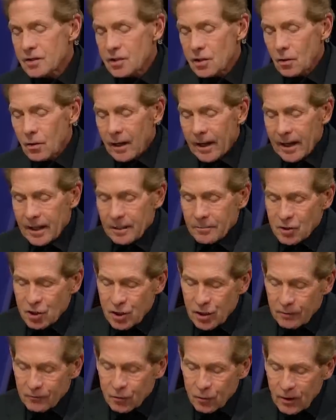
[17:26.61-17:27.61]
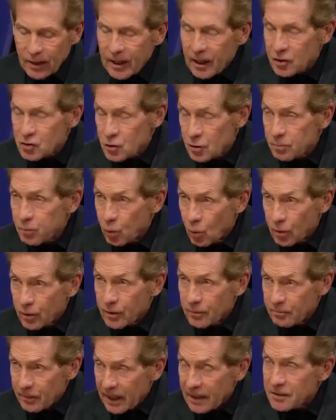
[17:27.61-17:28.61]
so Adam Schefter has
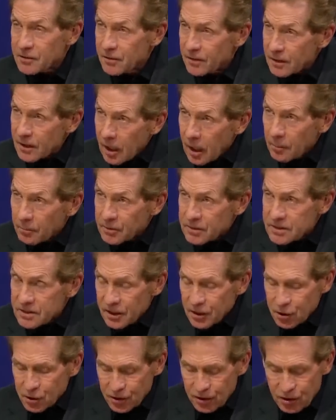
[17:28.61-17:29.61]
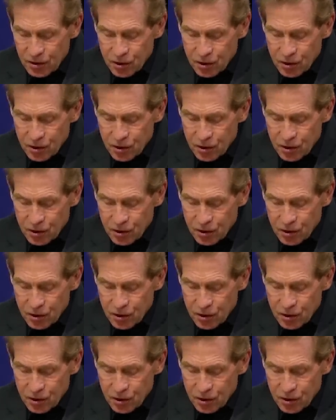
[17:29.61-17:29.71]
reported, back to the compensation